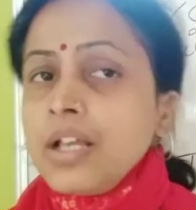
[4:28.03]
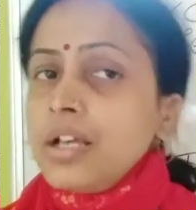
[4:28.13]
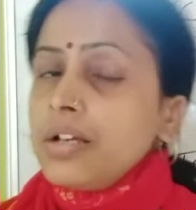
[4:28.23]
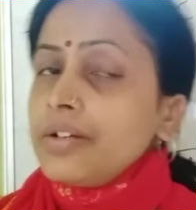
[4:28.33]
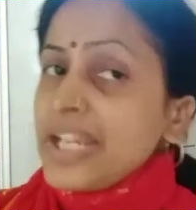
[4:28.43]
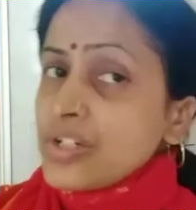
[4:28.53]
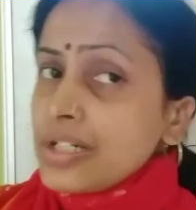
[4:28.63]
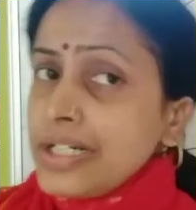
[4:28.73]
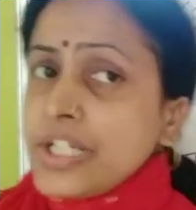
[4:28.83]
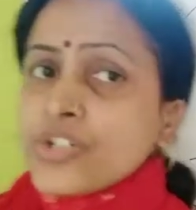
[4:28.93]
Natural
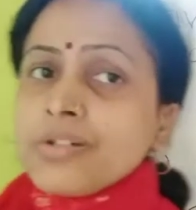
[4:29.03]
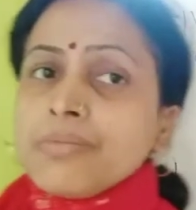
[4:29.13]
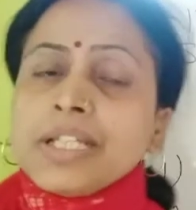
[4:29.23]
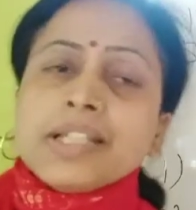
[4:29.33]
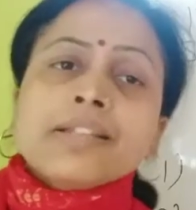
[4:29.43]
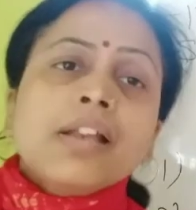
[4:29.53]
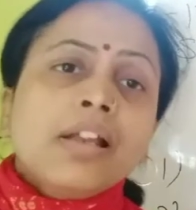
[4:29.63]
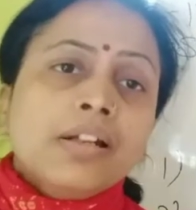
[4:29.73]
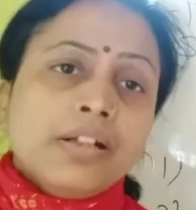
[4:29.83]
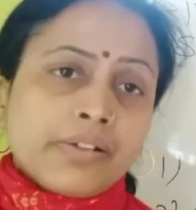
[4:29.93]
condition means
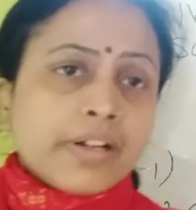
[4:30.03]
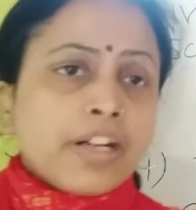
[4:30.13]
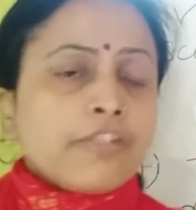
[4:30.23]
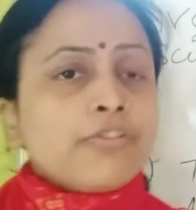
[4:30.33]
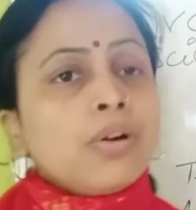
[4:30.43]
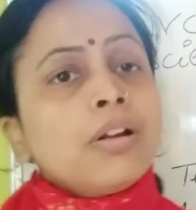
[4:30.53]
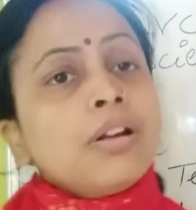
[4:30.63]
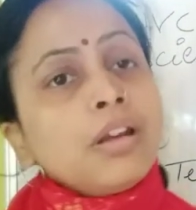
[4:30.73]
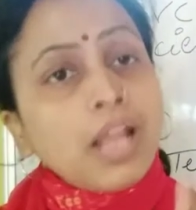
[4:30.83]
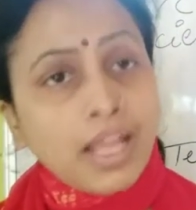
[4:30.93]
little
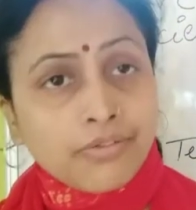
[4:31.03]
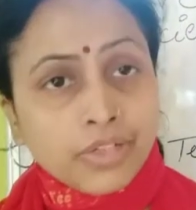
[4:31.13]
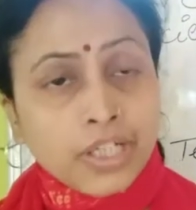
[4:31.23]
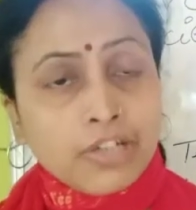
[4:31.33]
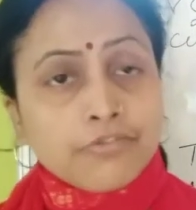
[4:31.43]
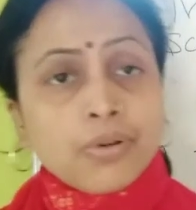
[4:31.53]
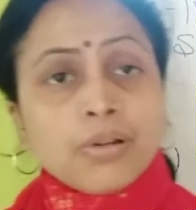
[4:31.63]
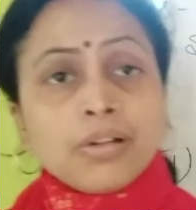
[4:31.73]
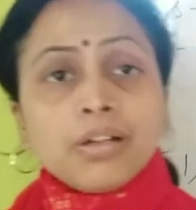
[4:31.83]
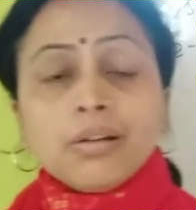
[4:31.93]
rainfall, heavy
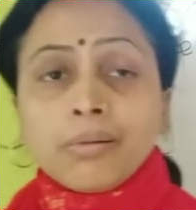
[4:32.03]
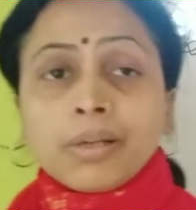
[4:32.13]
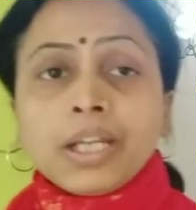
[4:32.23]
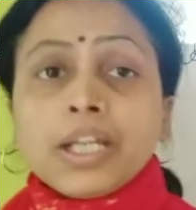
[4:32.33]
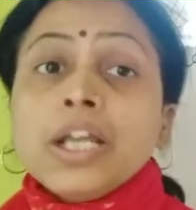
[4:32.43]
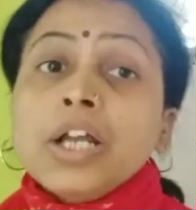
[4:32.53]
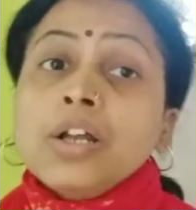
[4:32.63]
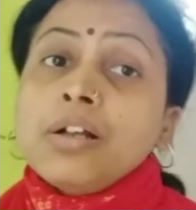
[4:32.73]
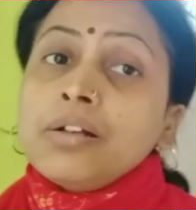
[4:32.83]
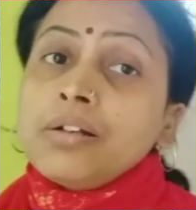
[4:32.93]
rainfall,
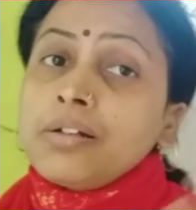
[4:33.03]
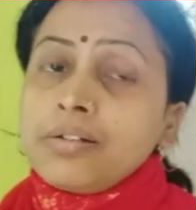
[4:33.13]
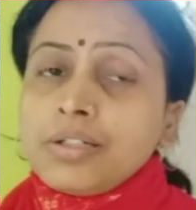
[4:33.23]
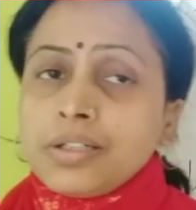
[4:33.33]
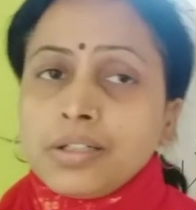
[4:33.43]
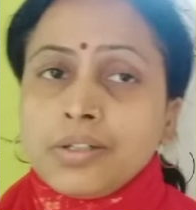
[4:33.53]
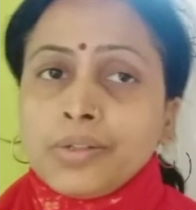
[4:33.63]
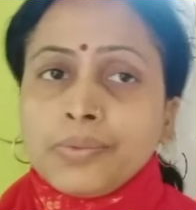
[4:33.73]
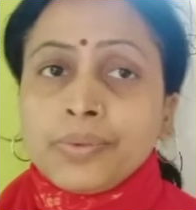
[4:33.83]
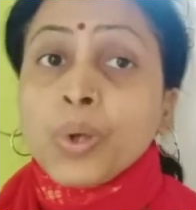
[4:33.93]
okay,
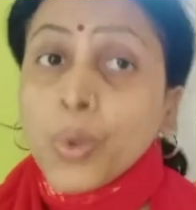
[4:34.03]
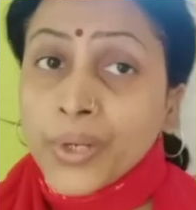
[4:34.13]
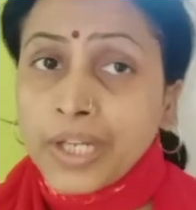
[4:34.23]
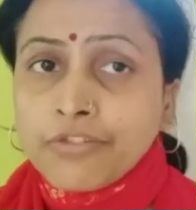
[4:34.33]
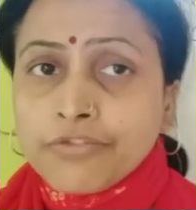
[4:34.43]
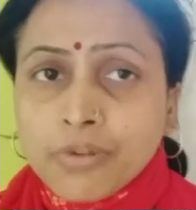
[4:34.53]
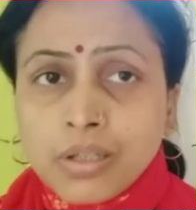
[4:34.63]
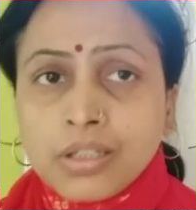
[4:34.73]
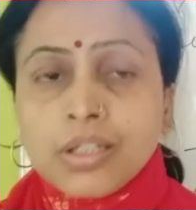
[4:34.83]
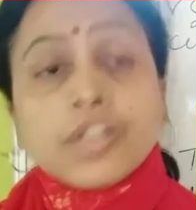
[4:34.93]
no
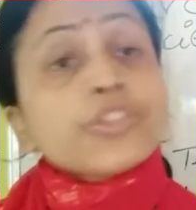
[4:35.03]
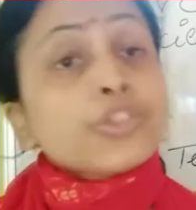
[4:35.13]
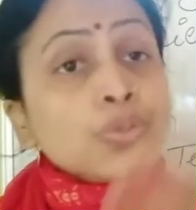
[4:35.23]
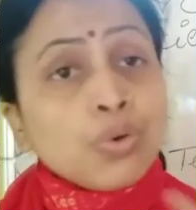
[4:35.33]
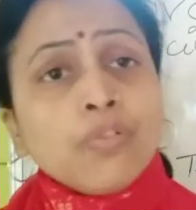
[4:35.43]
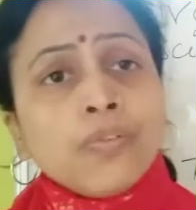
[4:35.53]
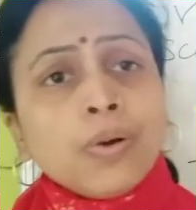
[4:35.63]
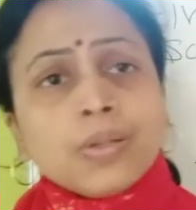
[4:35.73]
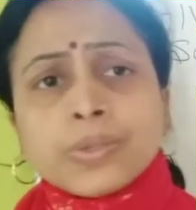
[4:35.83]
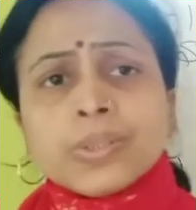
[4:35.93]
rainfall,
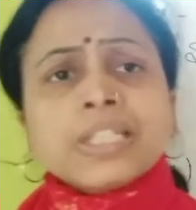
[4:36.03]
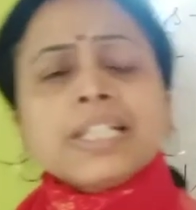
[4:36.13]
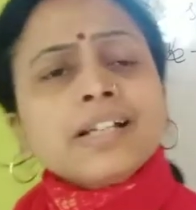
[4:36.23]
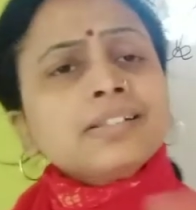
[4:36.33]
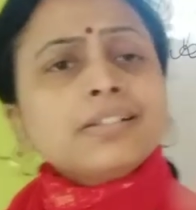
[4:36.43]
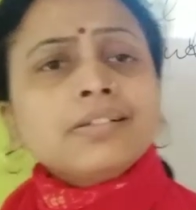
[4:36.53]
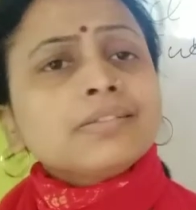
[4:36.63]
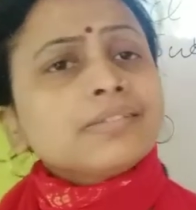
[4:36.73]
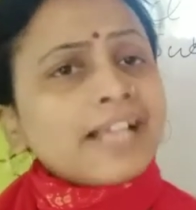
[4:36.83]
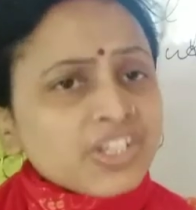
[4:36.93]
snowfall. So these are the
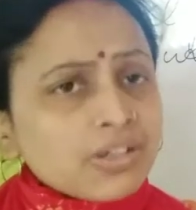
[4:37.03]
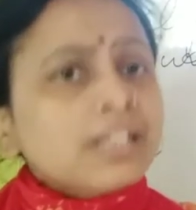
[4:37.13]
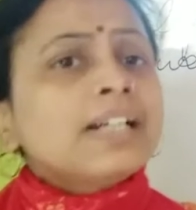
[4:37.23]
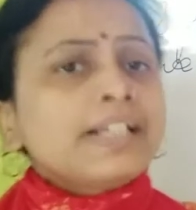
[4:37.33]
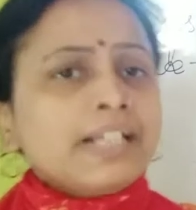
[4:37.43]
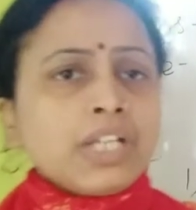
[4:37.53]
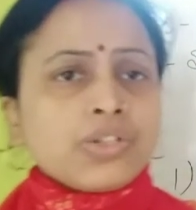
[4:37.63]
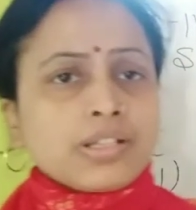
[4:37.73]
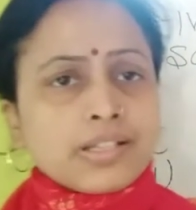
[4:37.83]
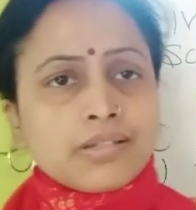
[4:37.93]
natural
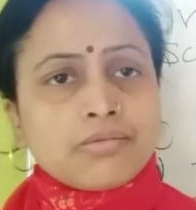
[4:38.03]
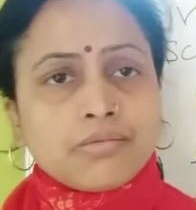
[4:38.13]
conditions.